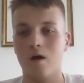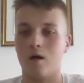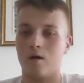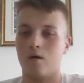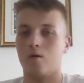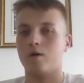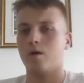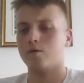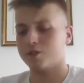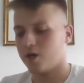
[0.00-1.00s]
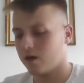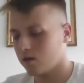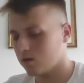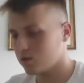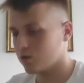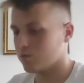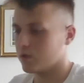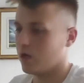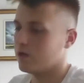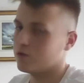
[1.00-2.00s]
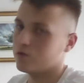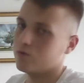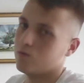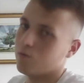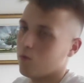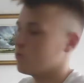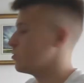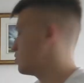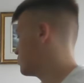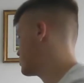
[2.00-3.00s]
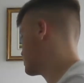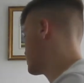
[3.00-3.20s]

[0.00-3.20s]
on our channel, so that you don't miss